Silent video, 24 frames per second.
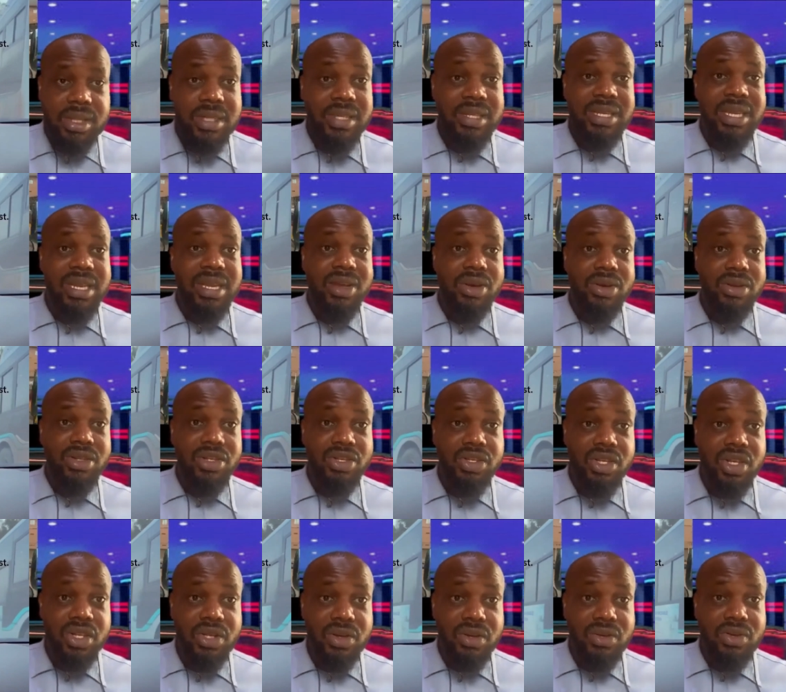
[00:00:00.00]
This thing
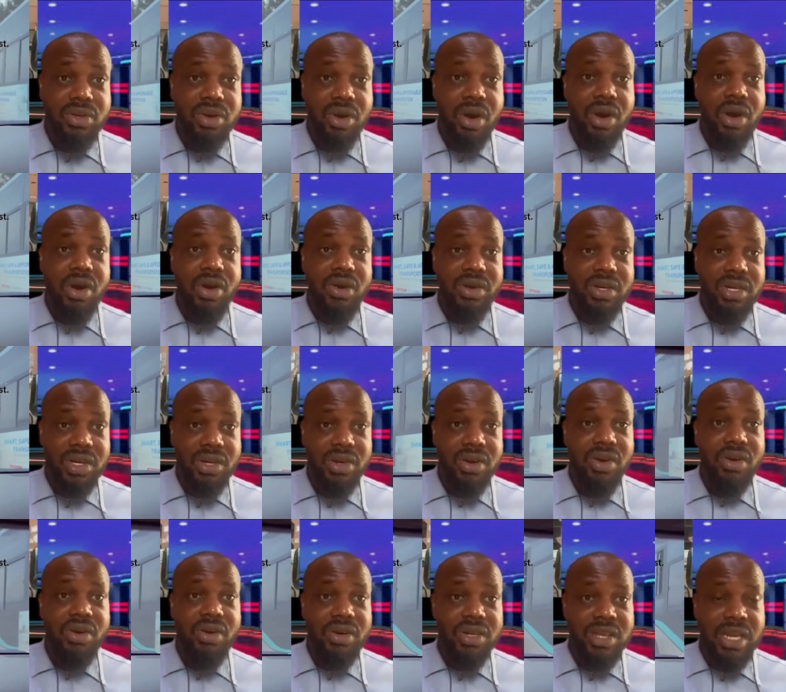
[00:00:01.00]
continued on
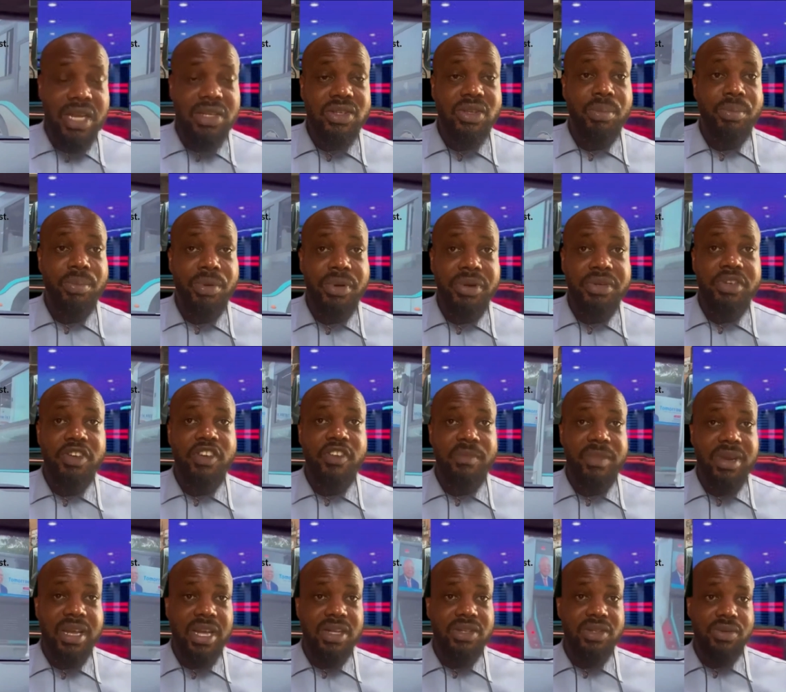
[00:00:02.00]
and on. At some point, the
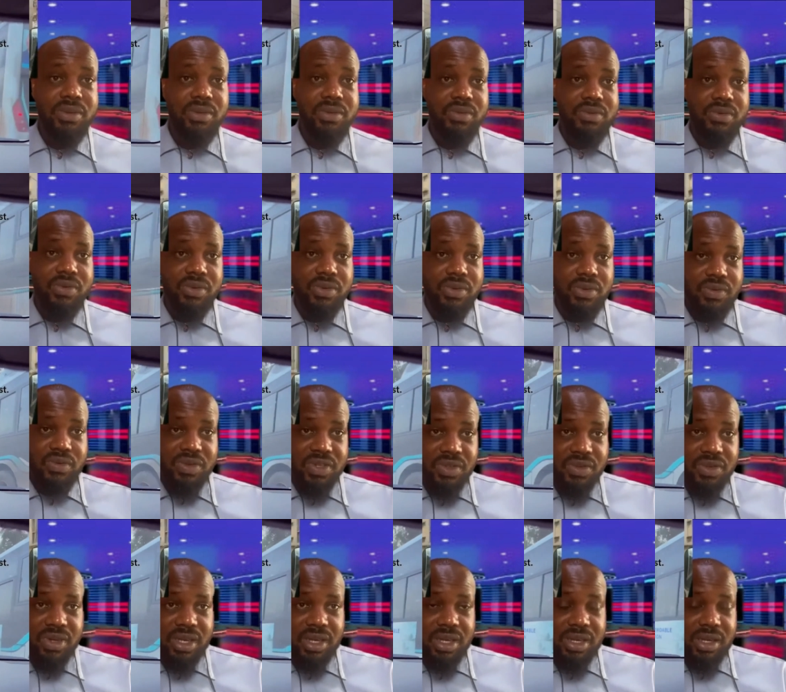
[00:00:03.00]
government had to
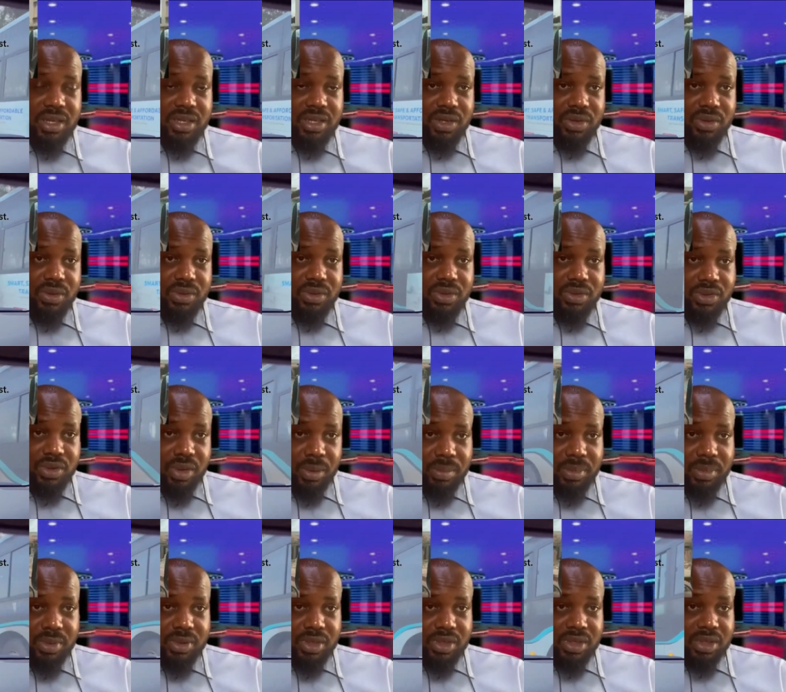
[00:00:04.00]
restrict,
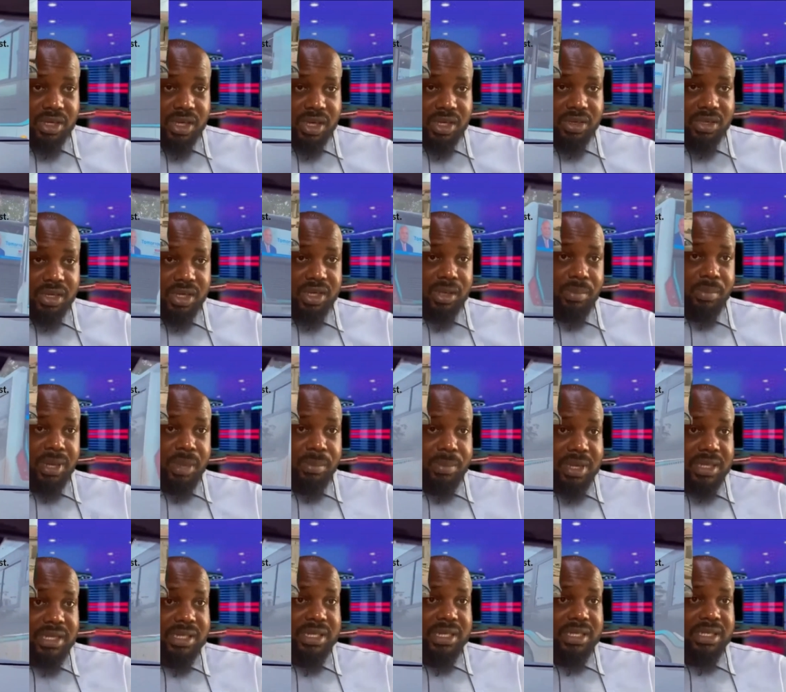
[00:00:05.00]
stop, didn't
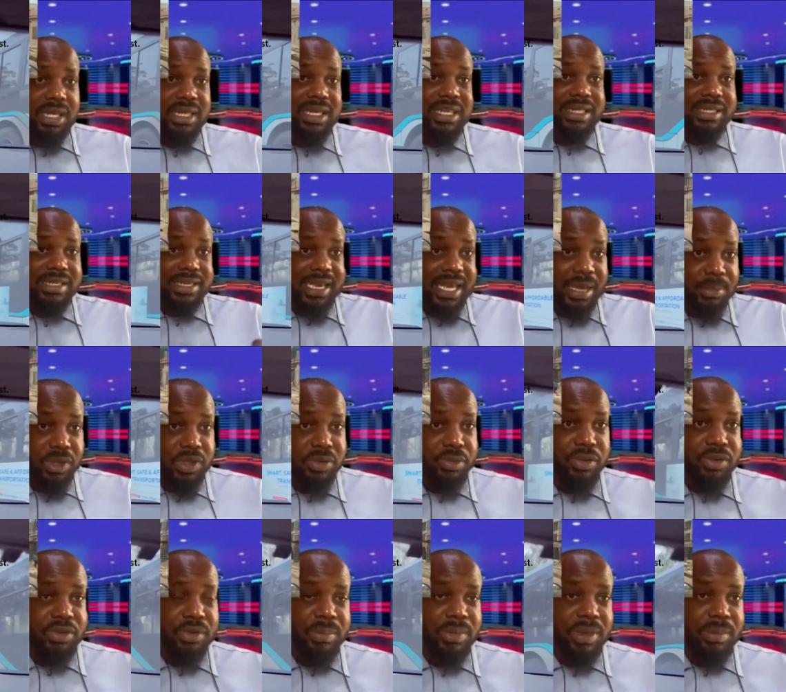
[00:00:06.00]
implement it at the time it's
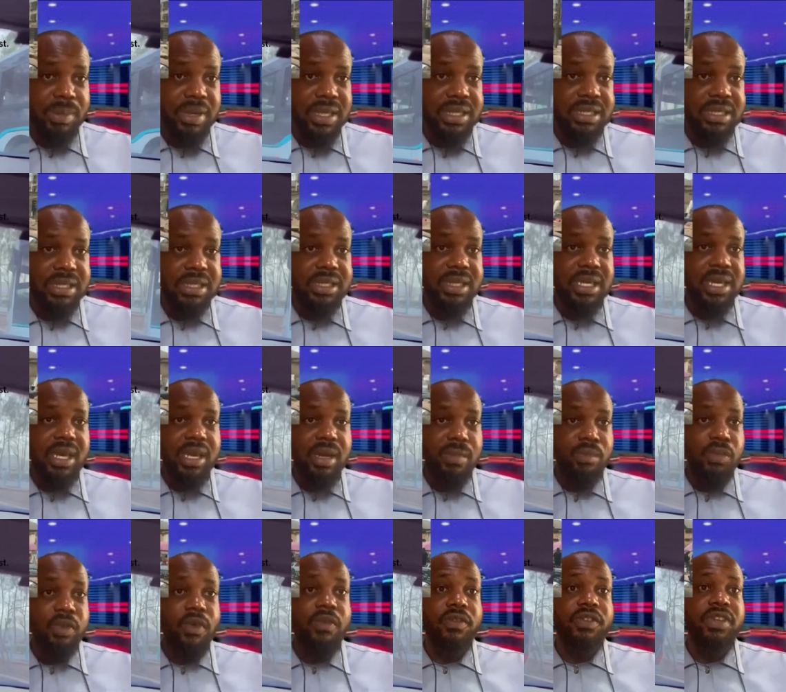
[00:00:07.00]
supposed to implement it,
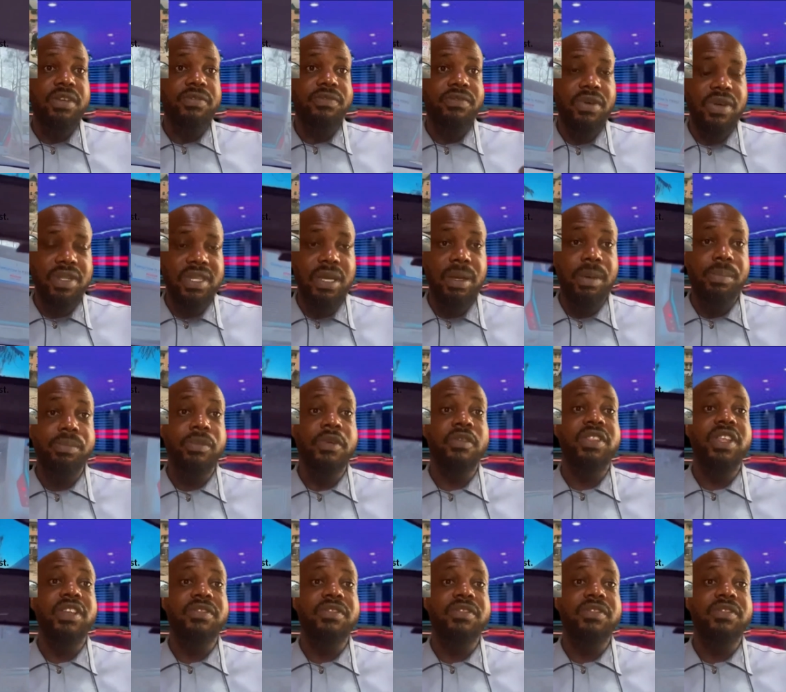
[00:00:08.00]
moved it further,